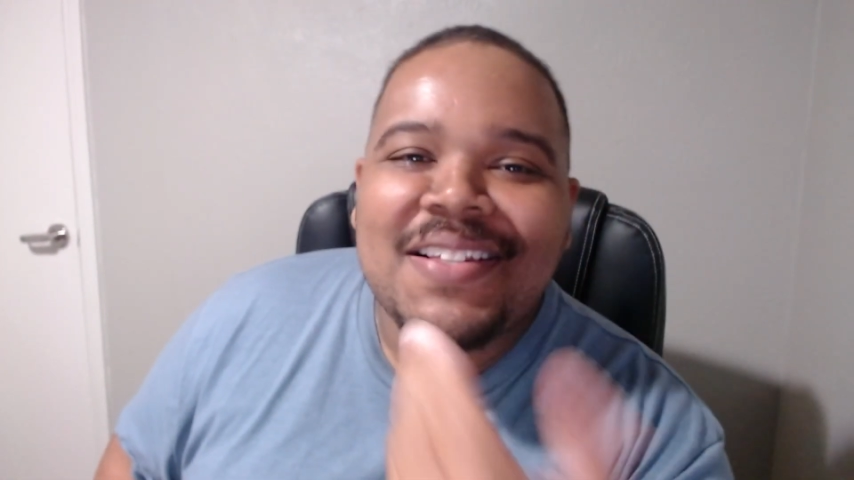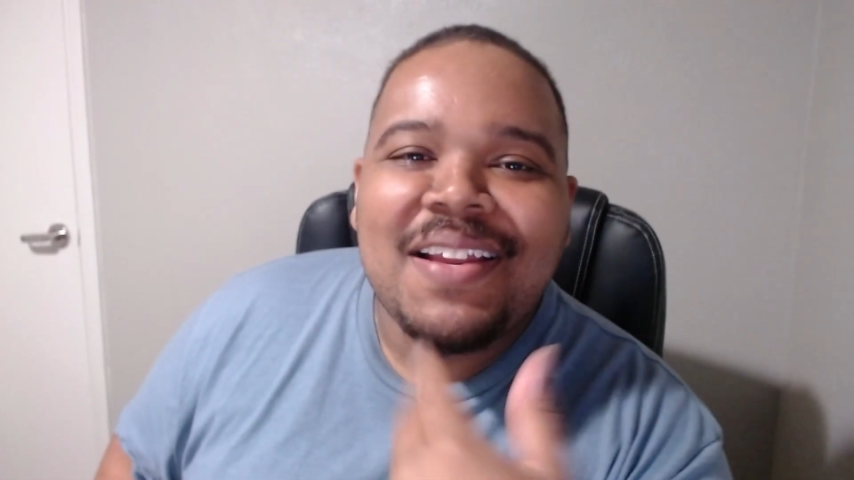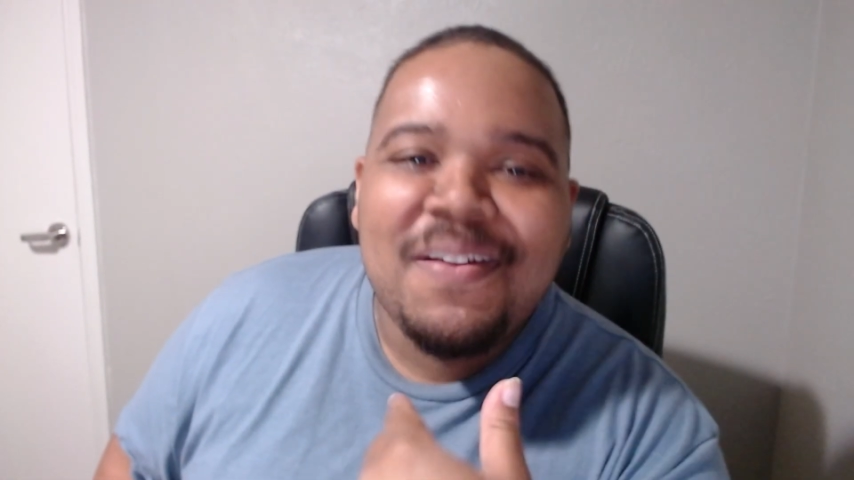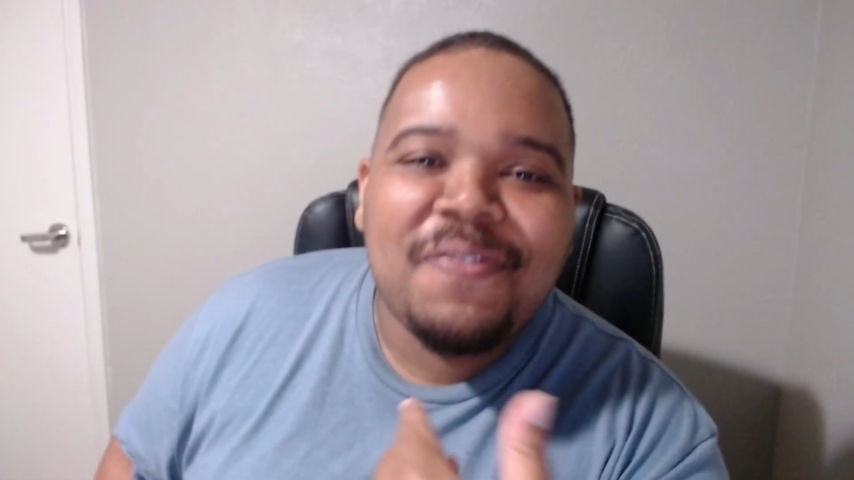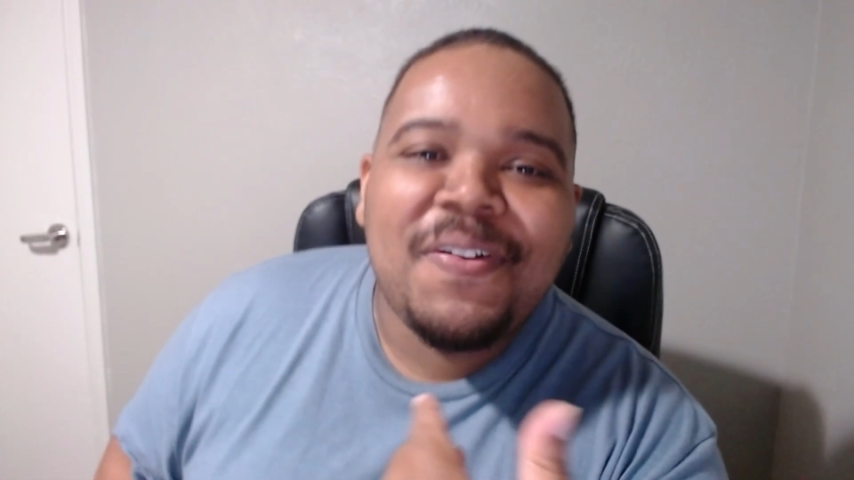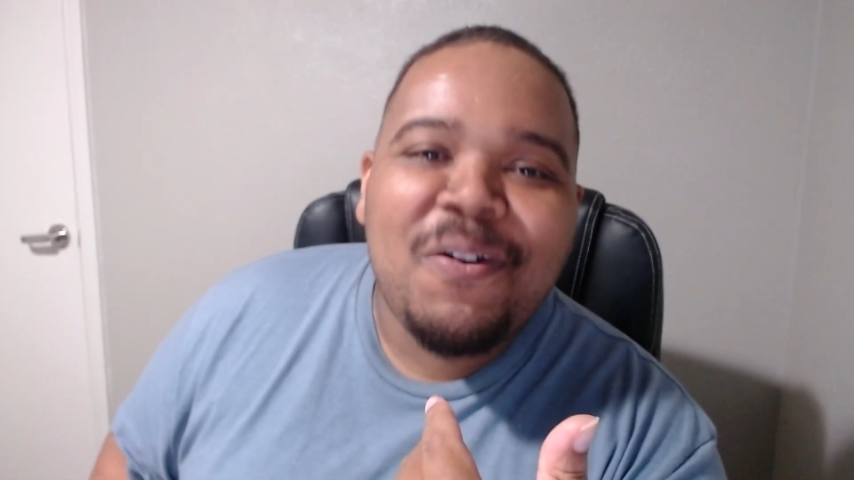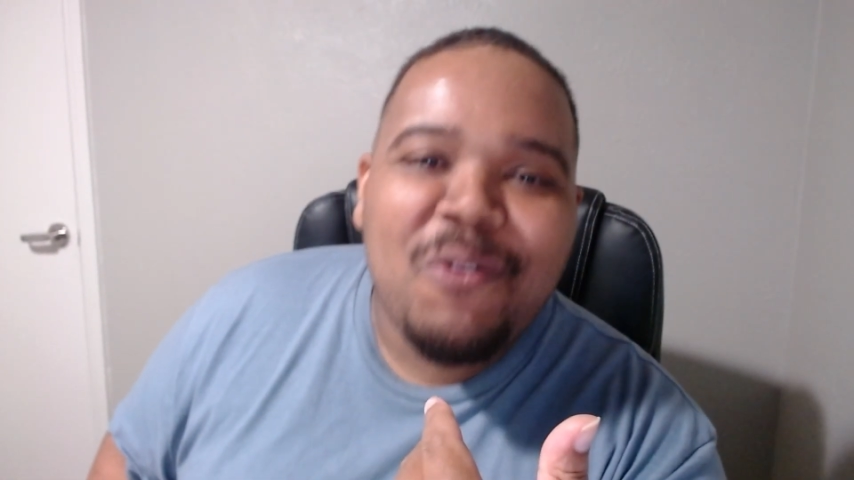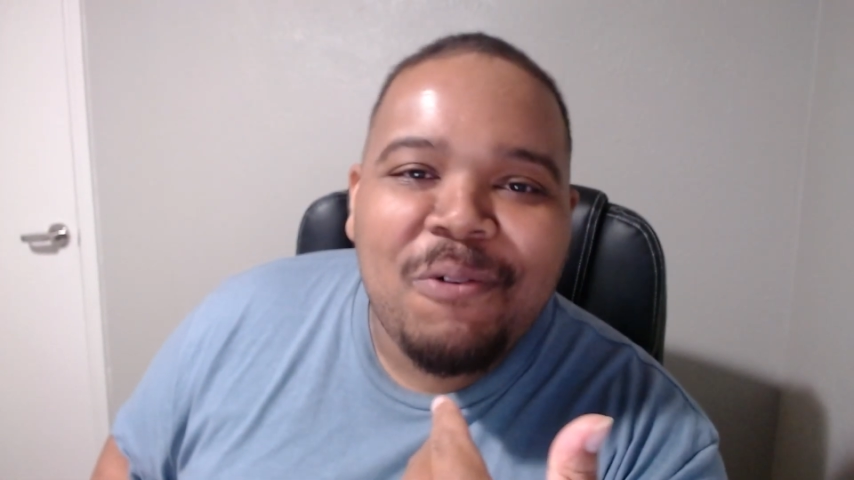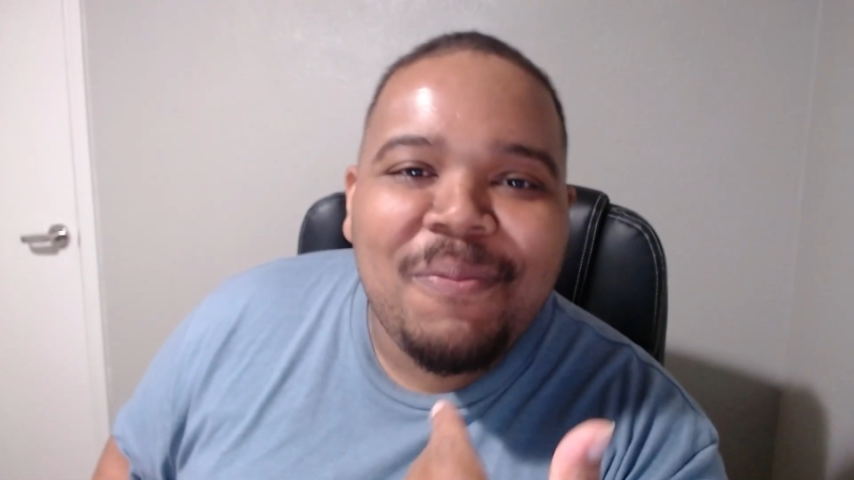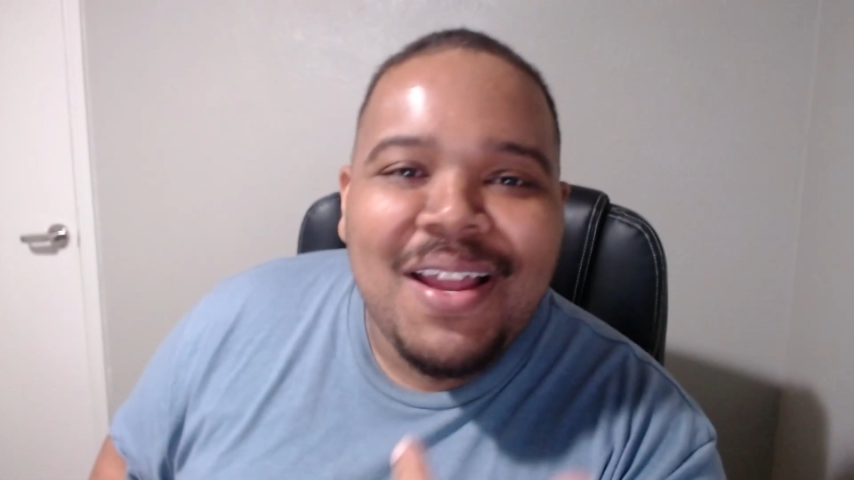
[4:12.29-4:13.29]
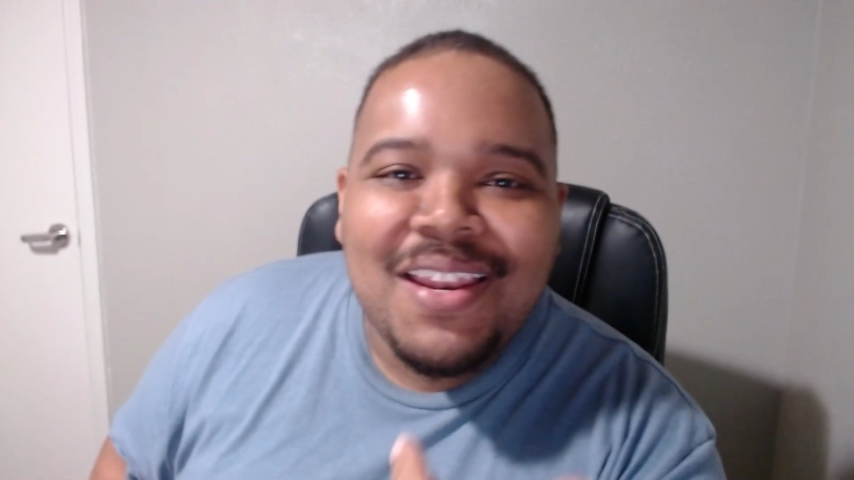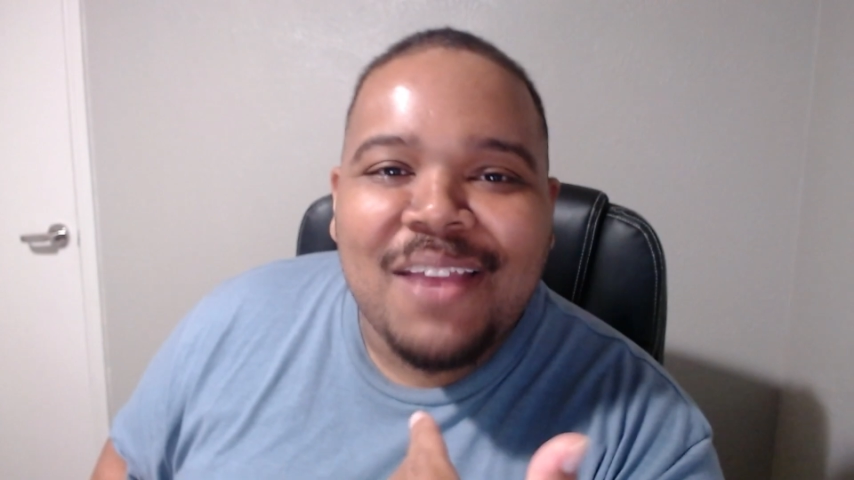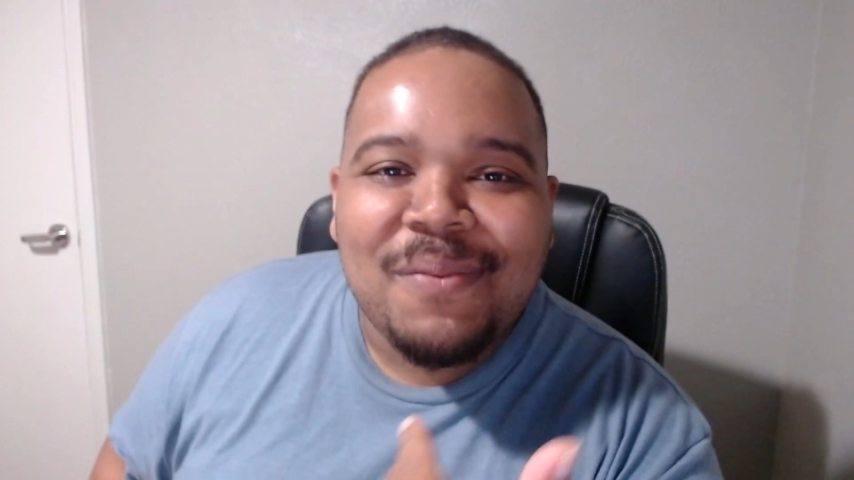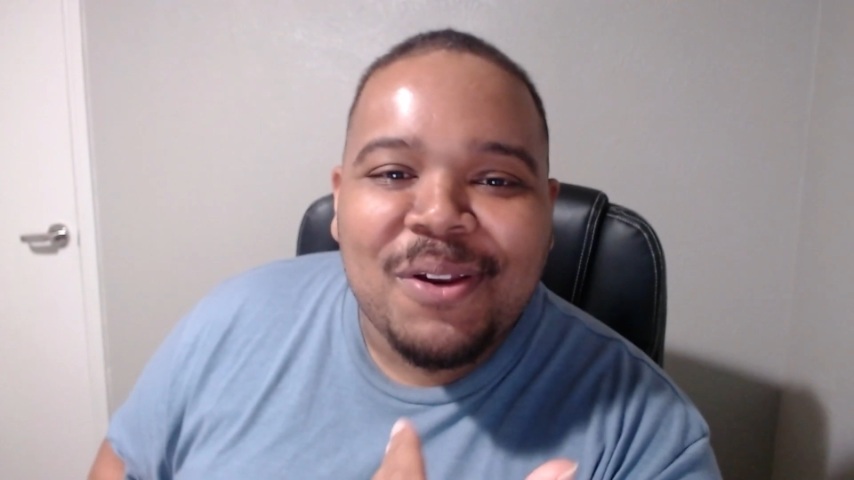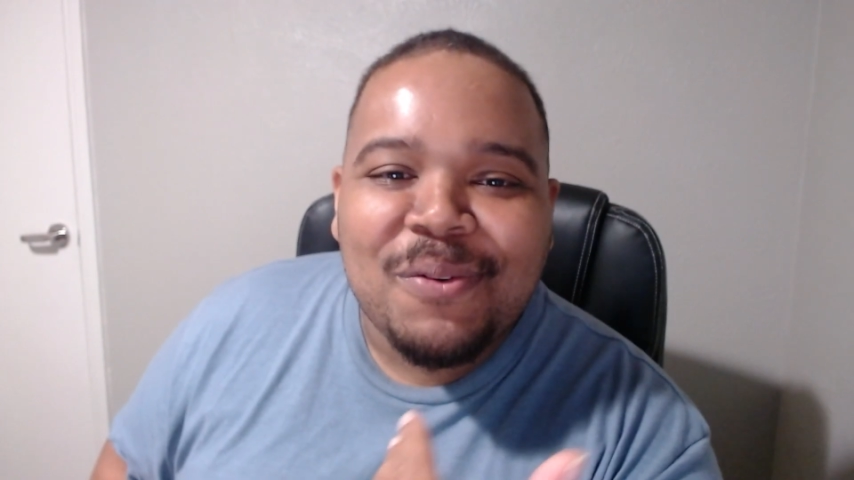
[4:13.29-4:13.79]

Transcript: never found one with my name on it,